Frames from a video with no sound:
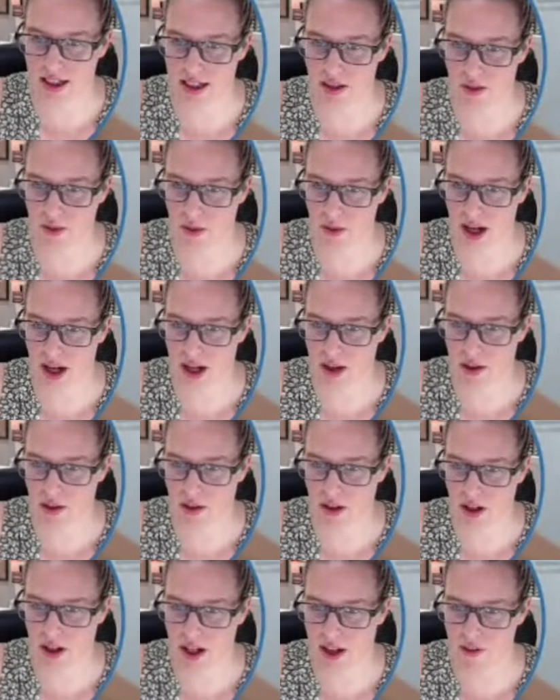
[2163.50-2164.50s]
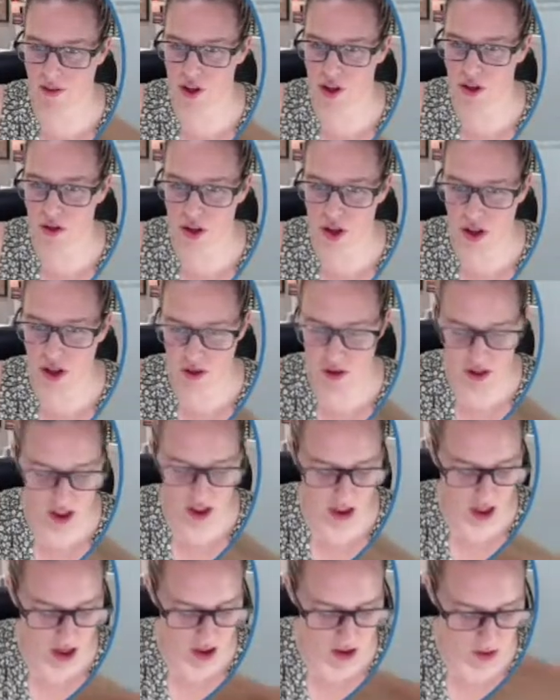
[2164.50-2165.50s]
wow, have you used the
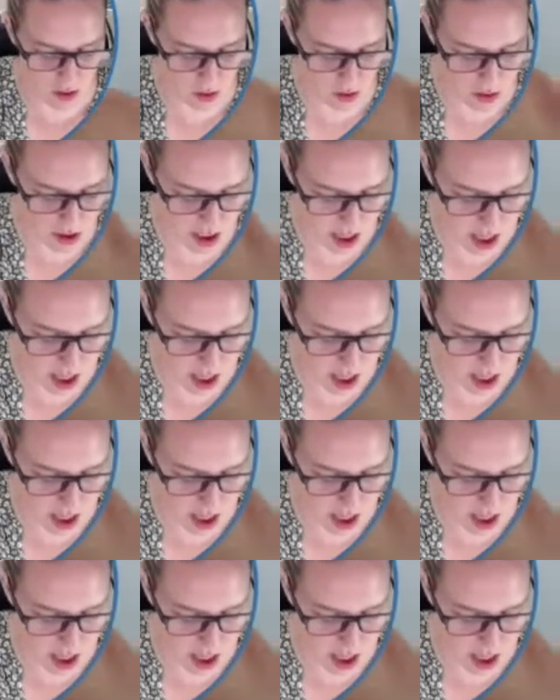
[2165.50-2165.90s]
gold